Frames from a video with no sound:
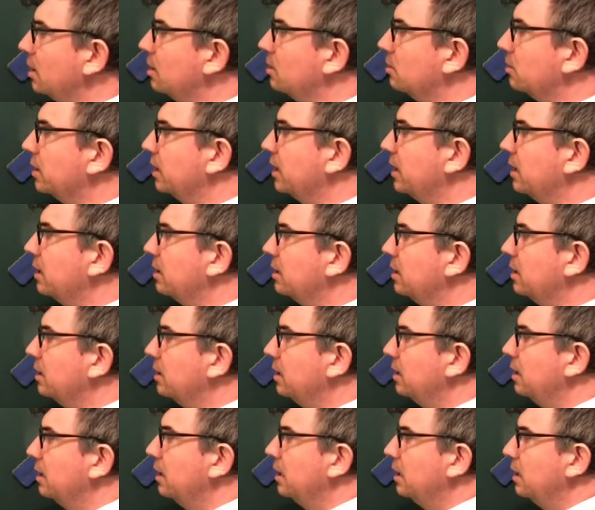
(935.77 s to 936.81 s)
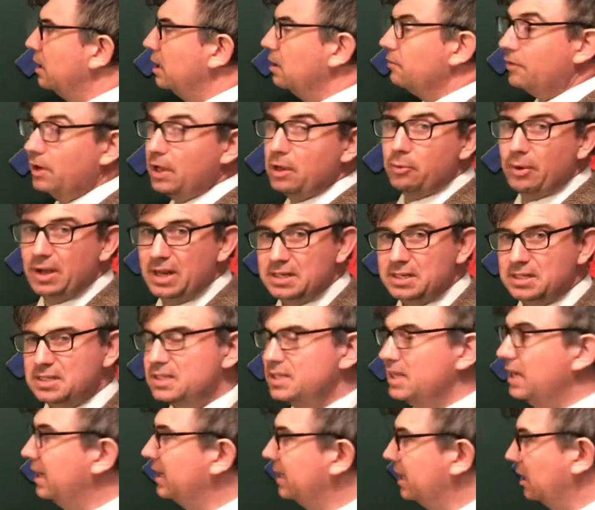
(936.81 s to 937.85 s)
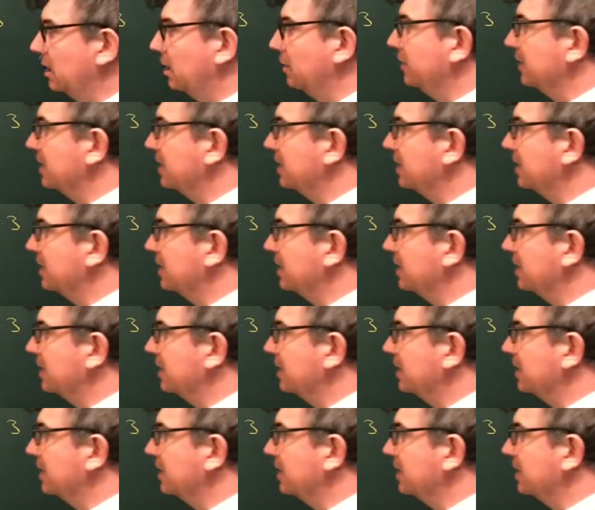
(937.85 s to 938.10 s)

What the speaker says: Okay, if I went ticking on